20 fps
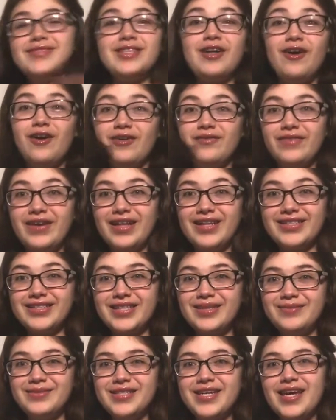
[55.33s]
on
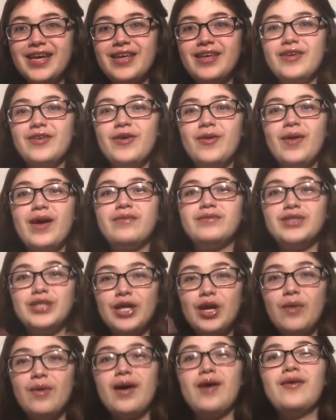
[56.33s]
Valentine's Day. You don't have to
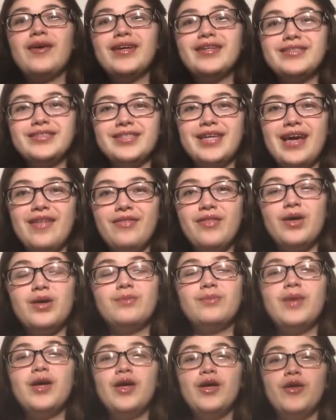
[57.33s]
go out and get
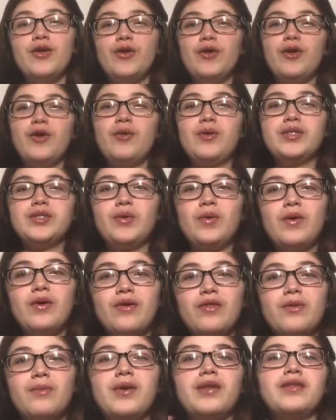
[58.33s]
them. You can always order
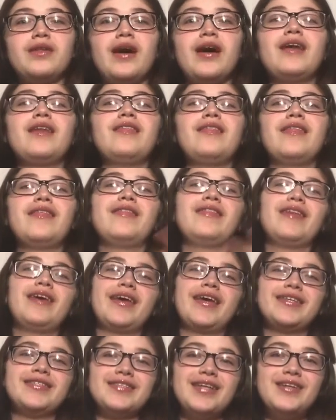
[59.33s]
them online and then
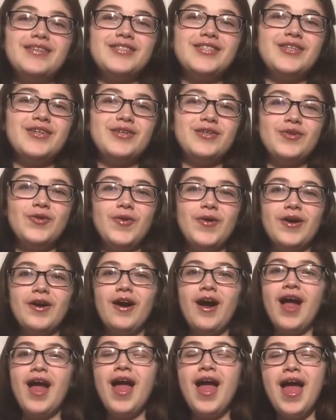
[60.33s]
they get sent to your
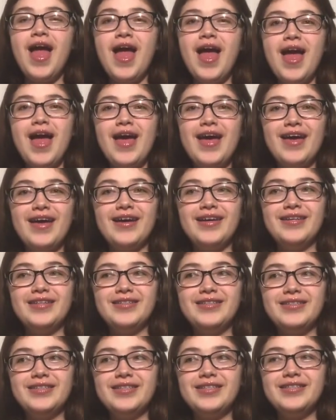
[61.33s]
door,
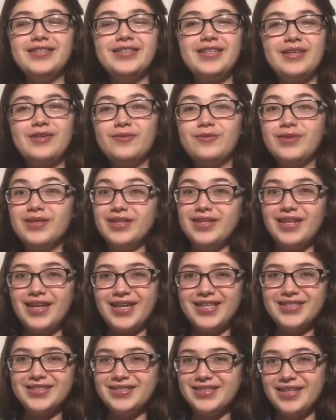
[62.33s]
and it's like a really
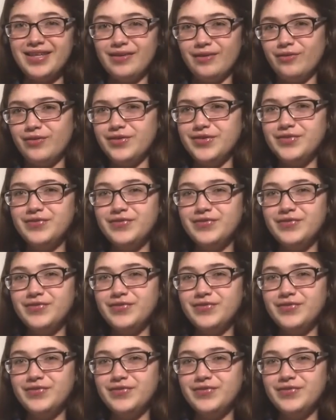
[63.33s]
nice gift